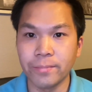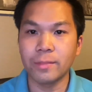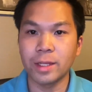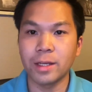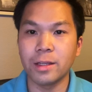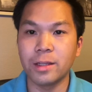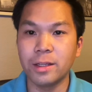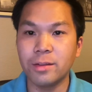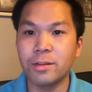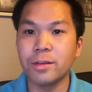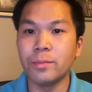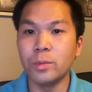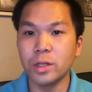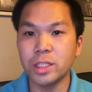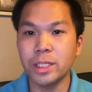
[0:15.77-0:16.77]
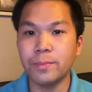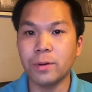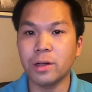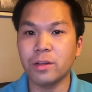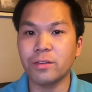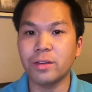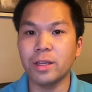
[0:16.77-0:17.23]
This is a
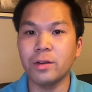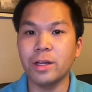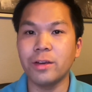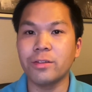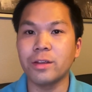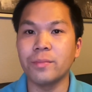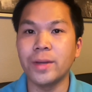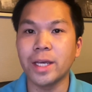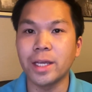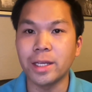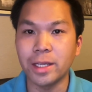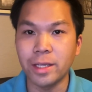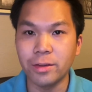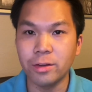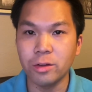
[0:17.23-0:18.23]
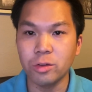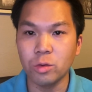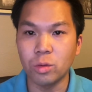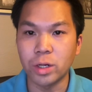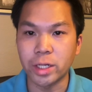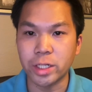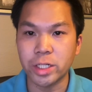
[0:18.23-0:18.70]
multi-part series to make it easier to
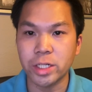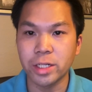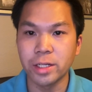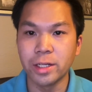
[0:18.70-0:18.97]
watch,